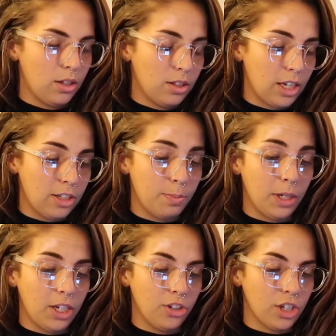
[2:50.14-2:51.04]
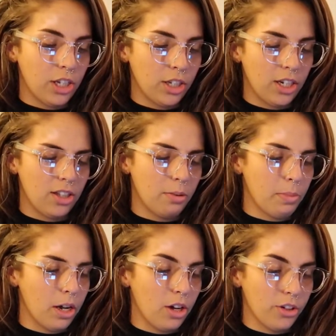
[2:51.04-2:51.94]
That's Speaking Gently, and then
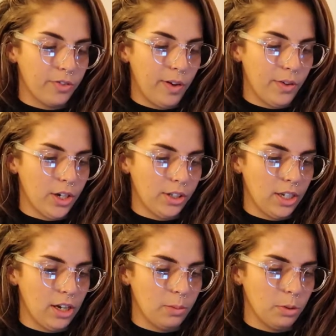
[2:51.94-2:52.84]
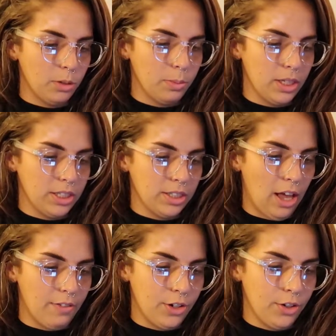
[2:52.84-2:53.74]
my other favorite on the album is
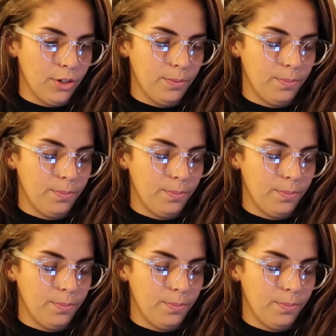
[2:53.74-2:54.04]
Lavender.